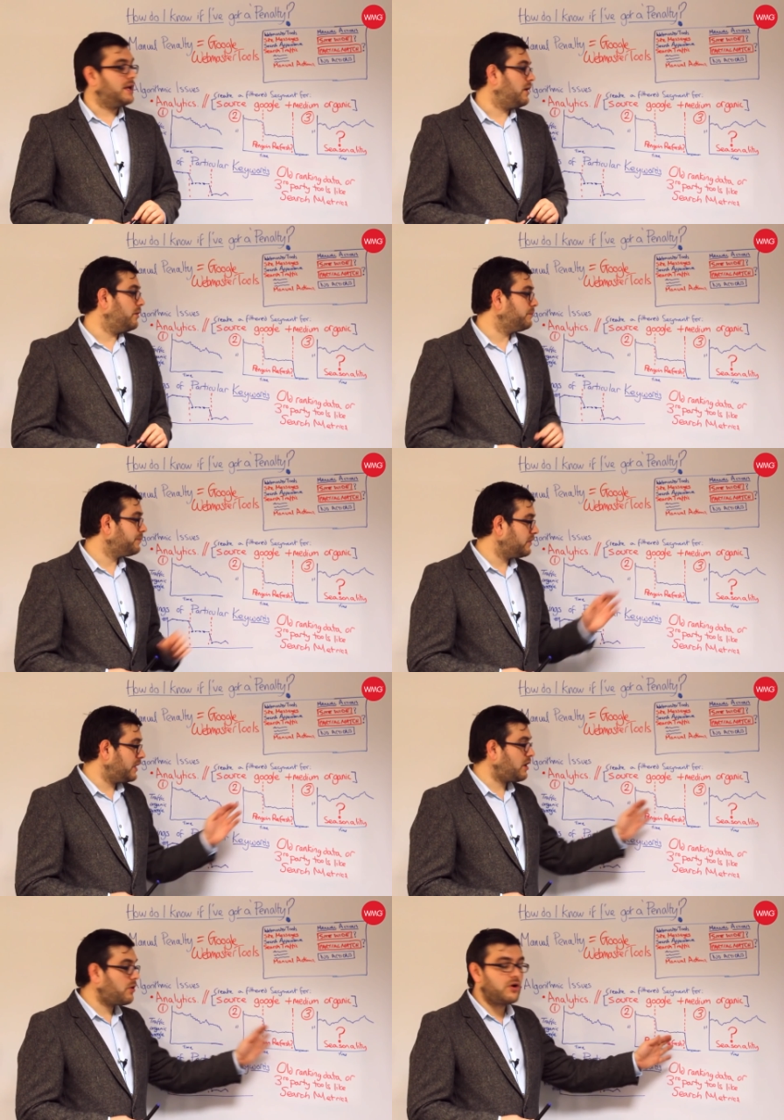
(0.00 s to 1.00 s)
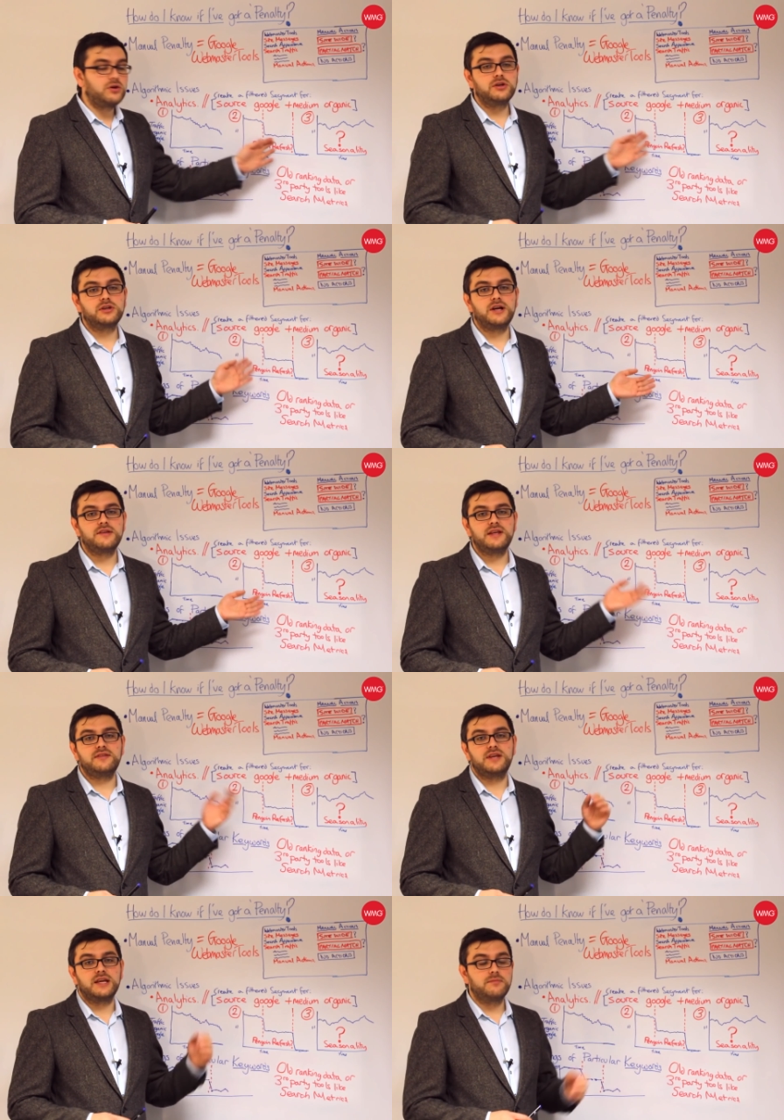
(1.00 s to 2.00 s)
Now they don't all look like
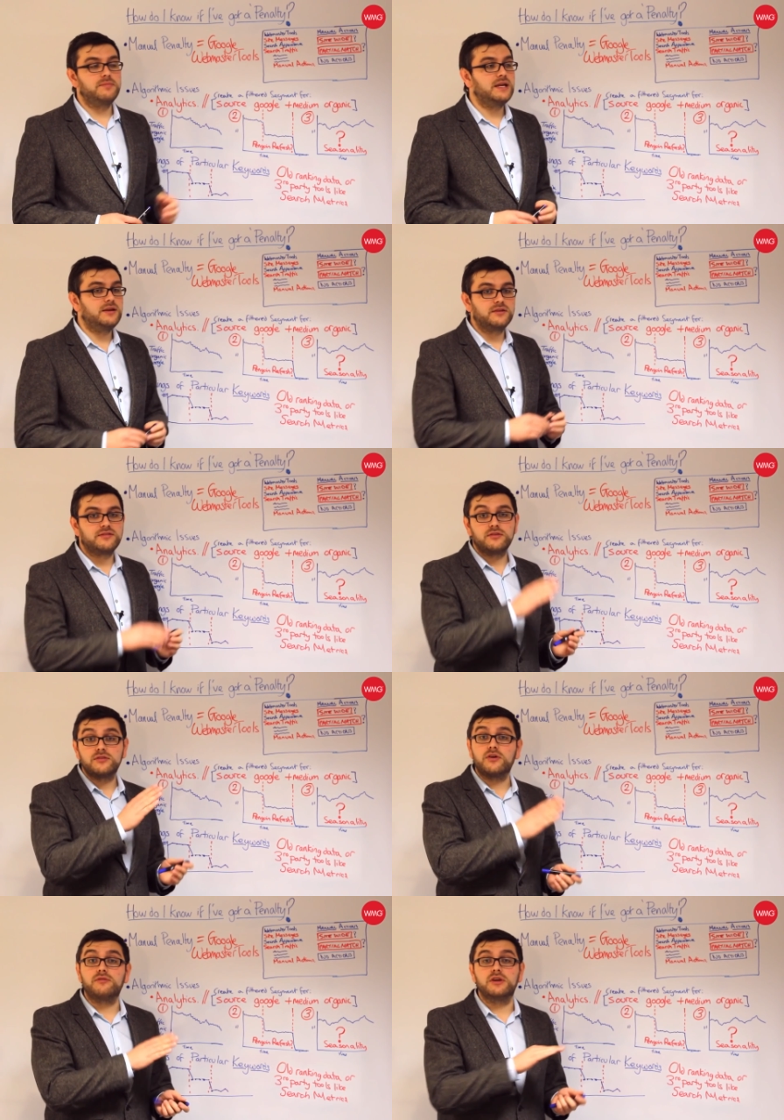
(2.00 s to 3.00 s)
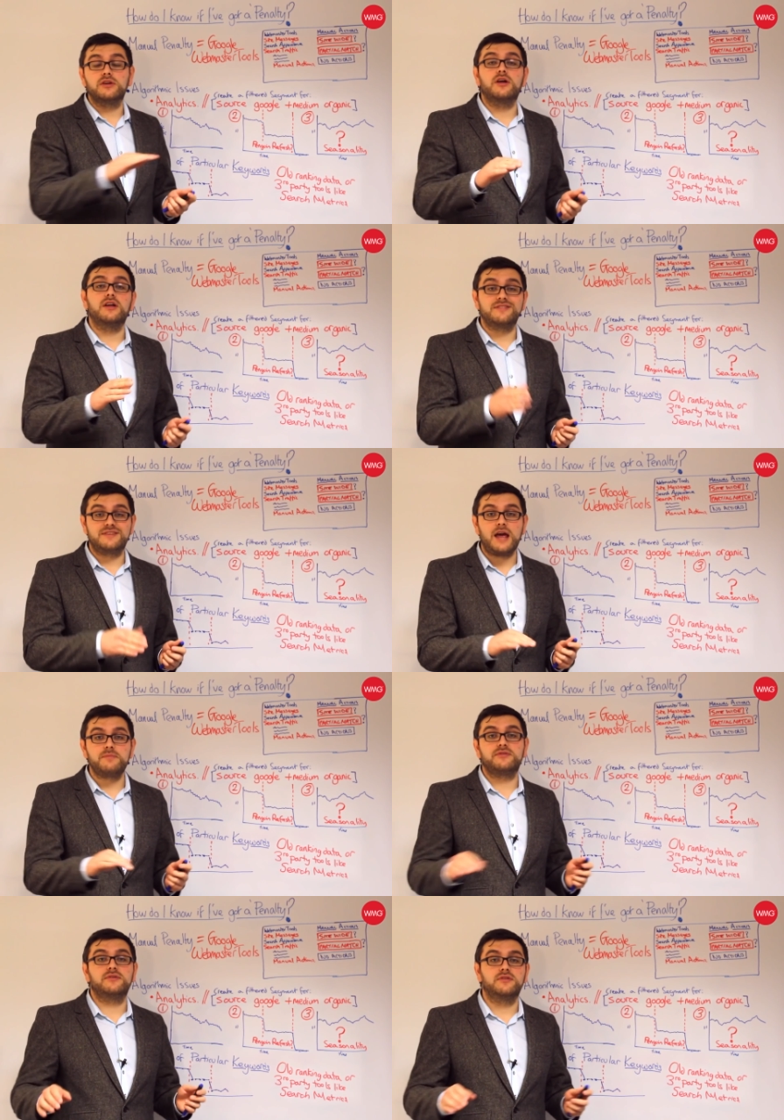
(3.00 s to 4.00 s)
this. It can be sort of
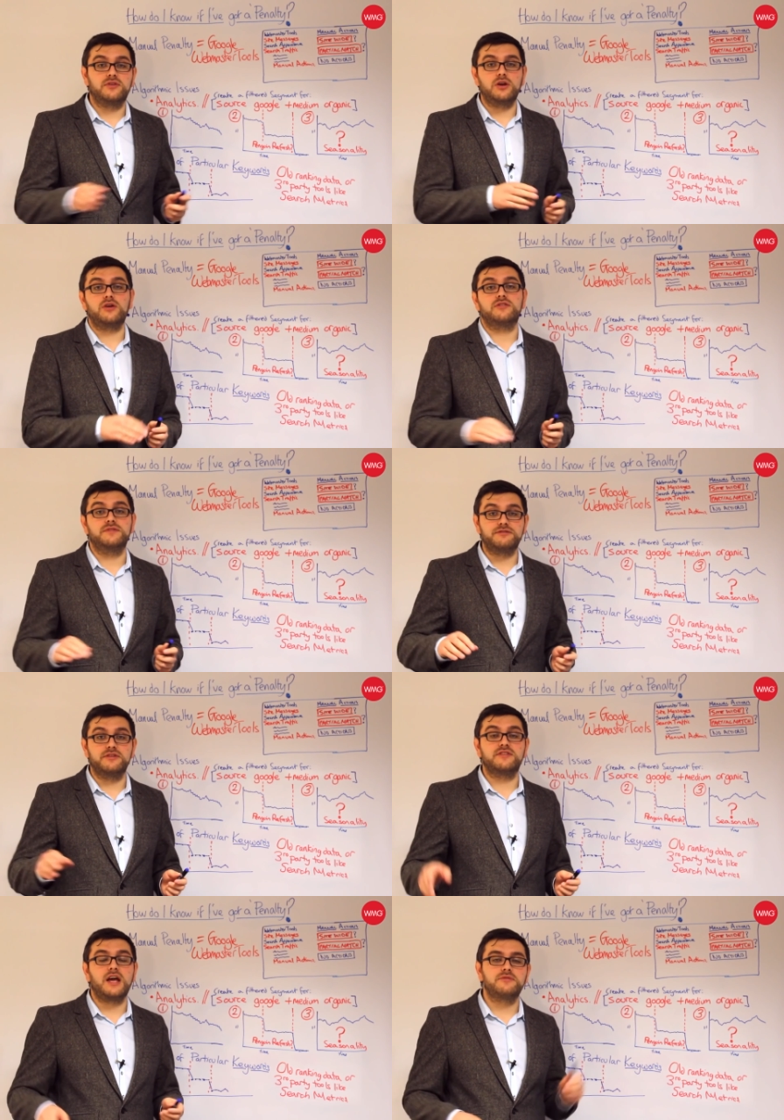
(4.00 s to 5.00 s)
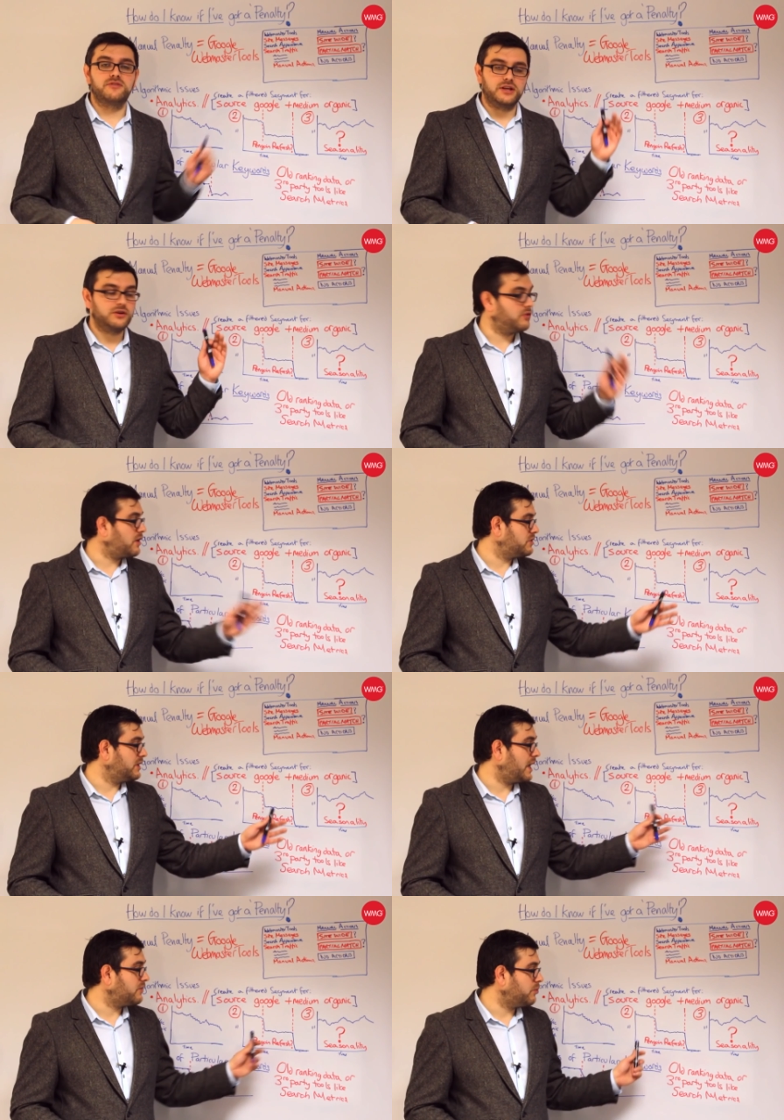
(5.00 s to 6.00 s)
steps, so lots of different steps as it gradually
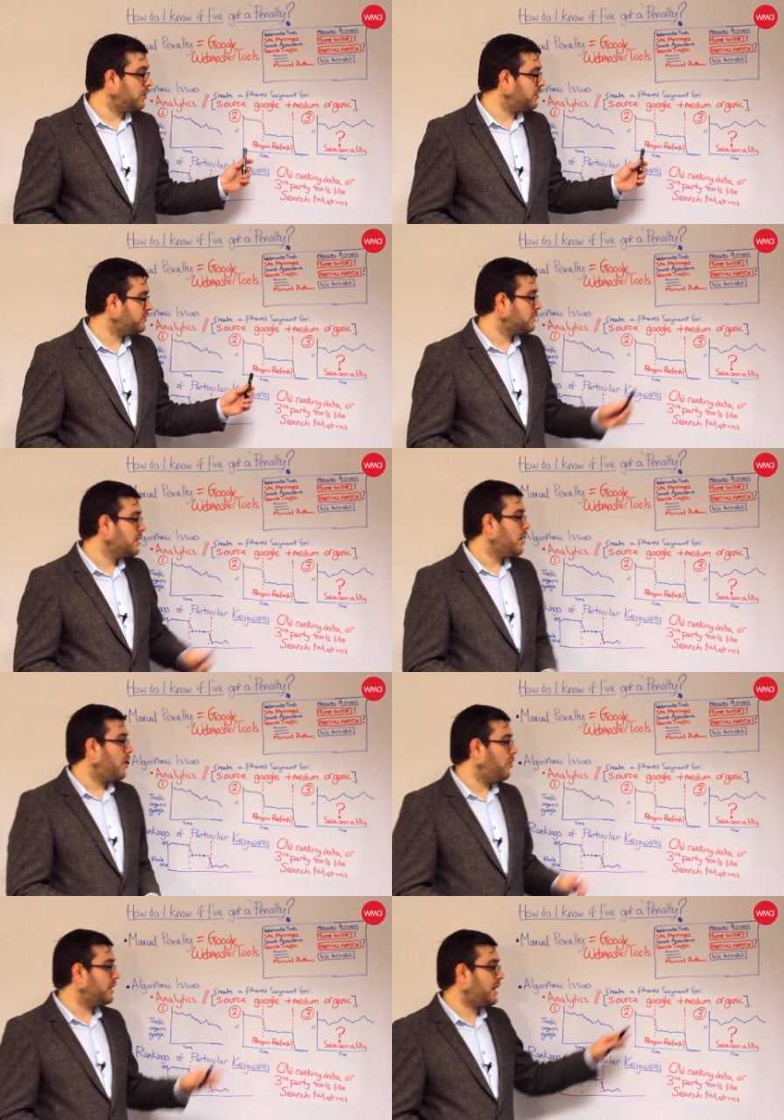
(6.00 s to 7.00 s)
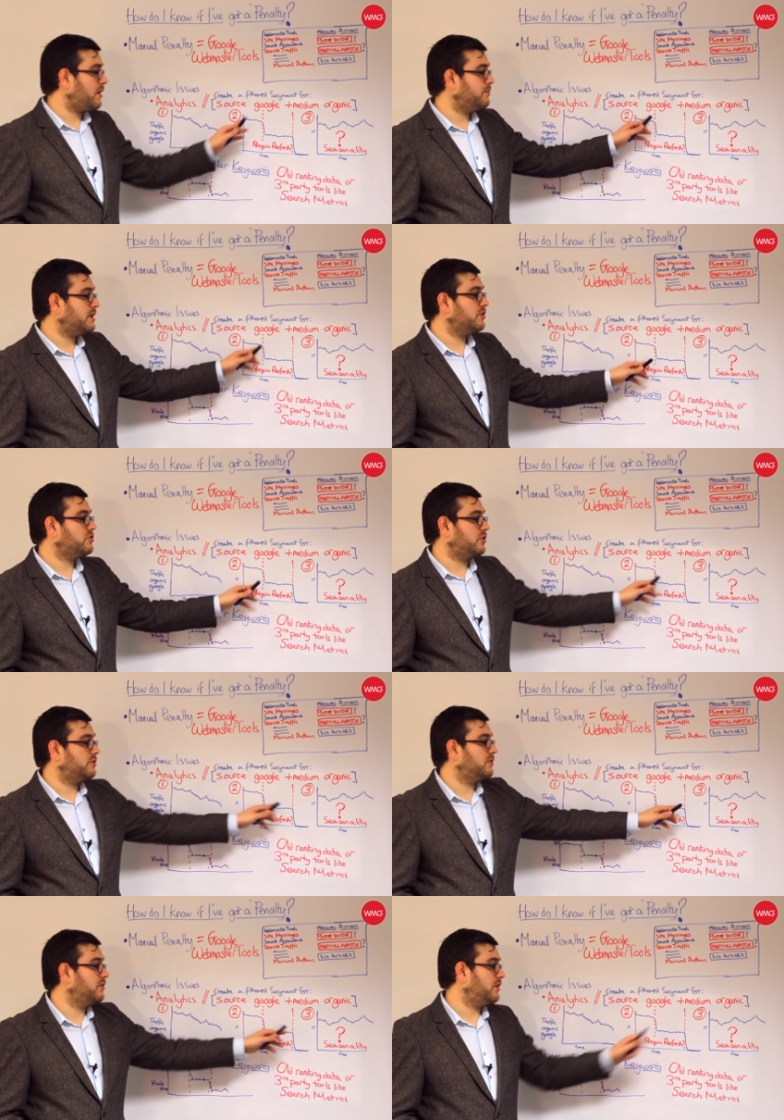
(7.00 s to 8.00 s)
gets worse, or it can be
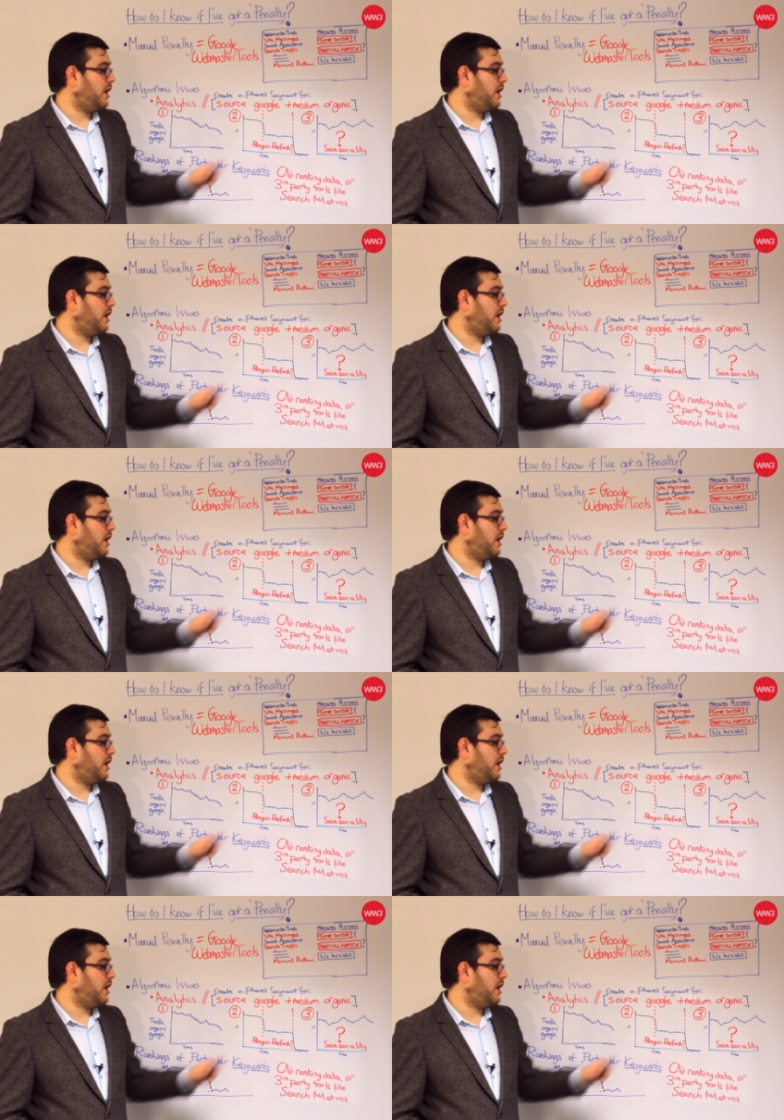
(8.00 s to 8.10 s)
sudden